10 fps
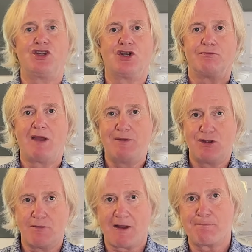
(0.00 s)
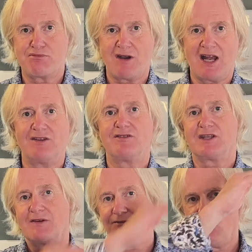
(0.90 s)
So you could maybe do it by brands
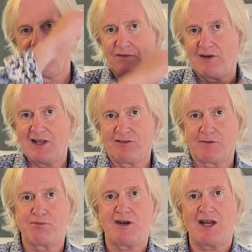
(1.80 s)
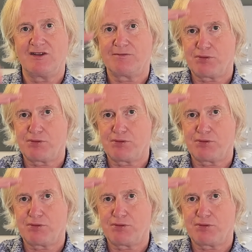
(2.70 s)
and have 4 different levels of brands,